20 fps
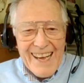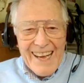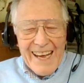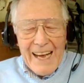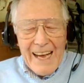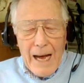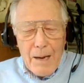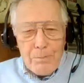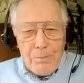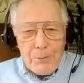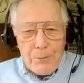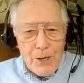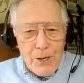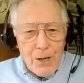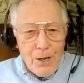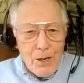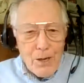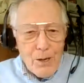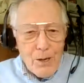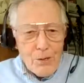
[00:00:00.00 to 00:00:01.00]

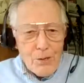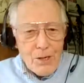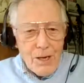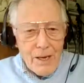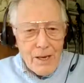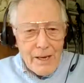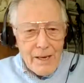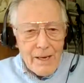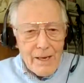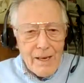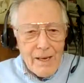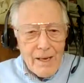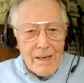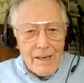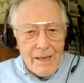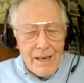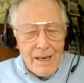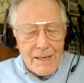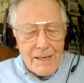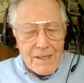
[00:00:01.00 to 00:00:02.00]
Absolutely,
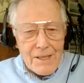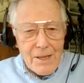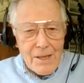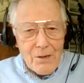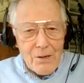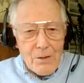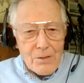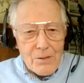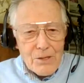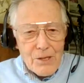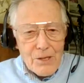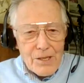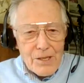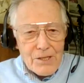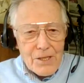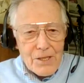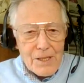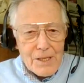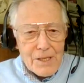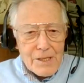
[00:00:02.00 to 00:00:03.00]
yes. There just
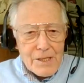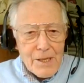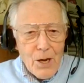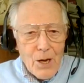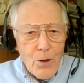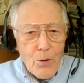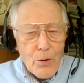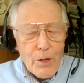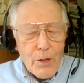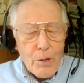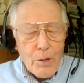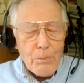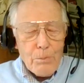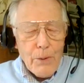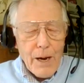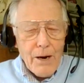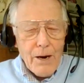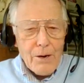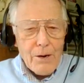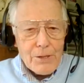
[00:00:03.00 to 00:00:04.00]
is no
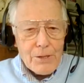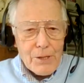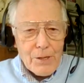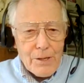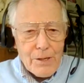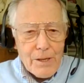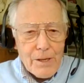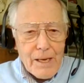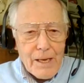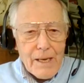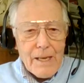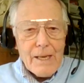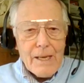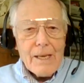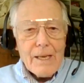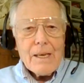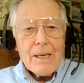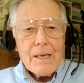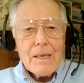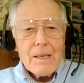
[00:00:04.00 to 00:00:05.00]
comparison
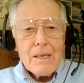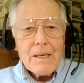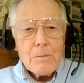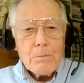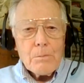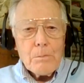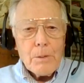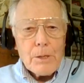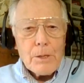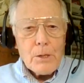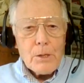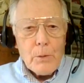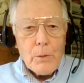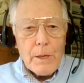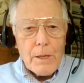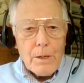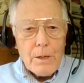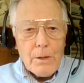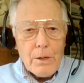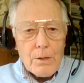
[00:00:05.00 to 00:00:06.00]

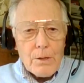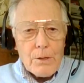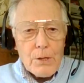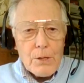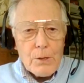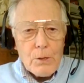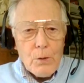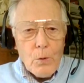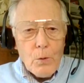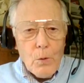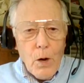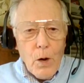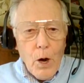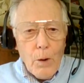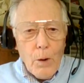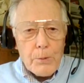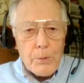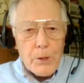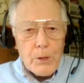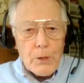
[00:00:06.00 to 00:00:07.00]
between the two
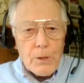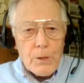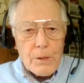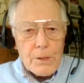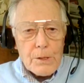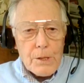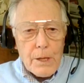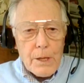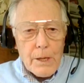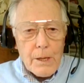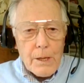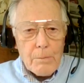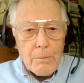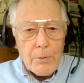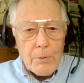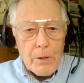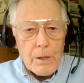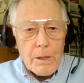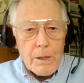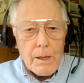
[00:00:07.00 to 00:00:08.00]
options there.
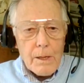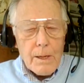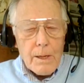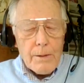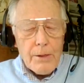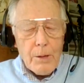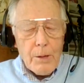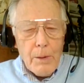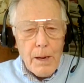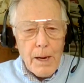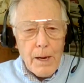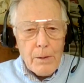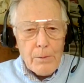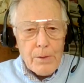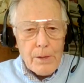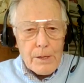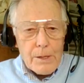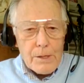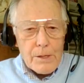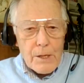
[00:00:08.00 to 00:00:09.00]
The mouth
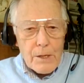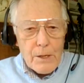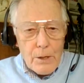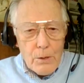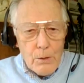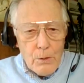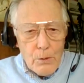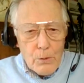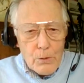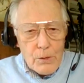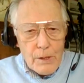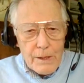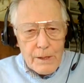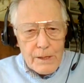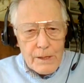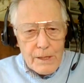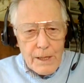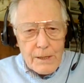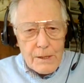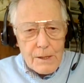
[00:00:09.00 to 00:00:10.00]
is hugely
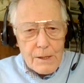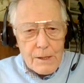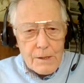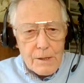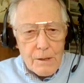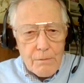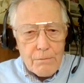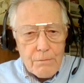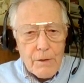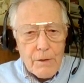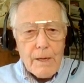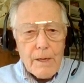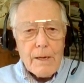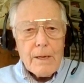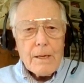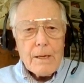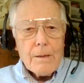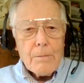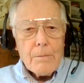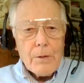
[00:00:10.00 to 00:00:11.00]
sensitive.
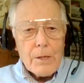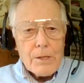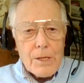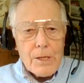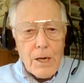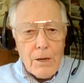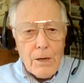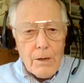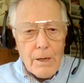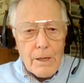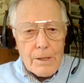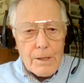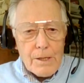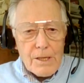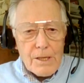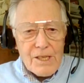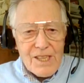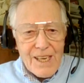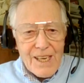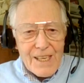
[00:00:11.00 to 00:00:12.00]
The tongue is a
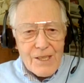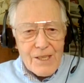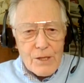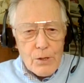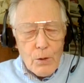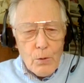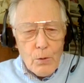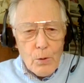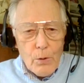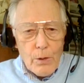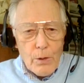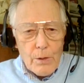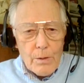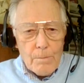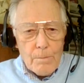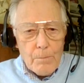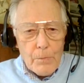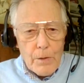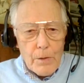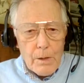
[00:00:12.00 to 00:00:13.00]
sense
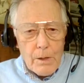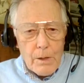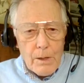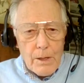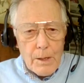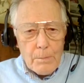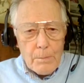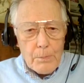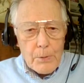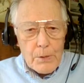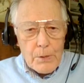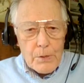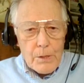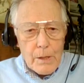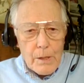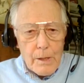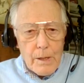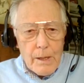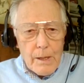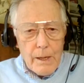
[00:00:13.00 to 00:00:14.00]
organ. The
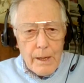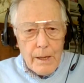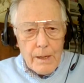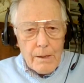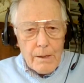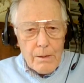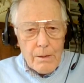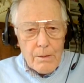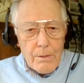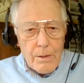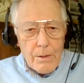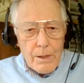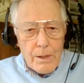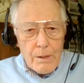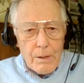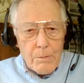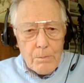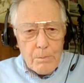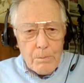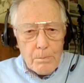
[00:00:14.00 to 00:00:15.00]
lips and the
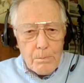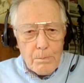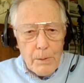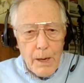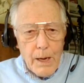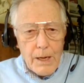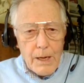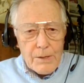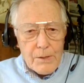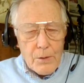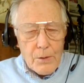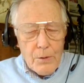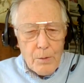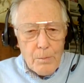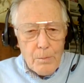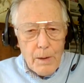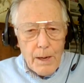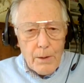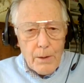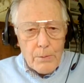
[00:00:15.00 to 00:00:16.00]
bars of the
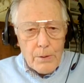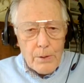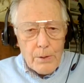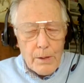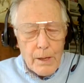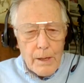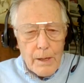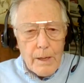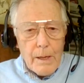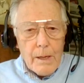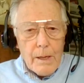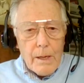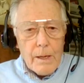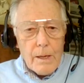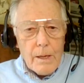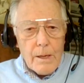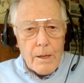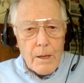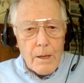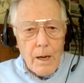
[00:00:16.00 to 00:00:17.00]
mouth
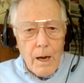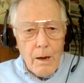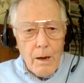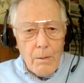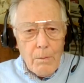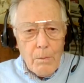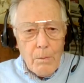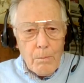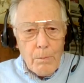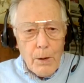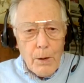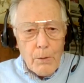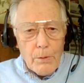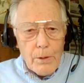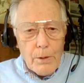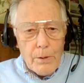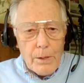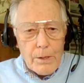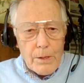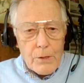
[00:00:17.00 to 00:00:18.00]
are both
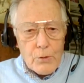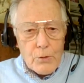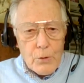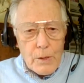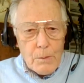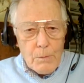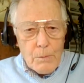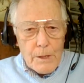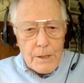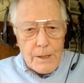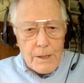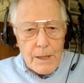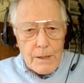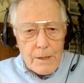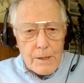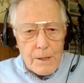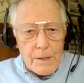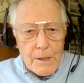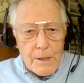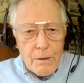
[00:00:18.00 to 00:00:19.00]
extremely
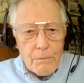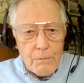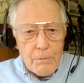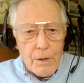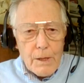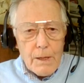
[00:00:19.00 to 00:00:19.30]
sensitive.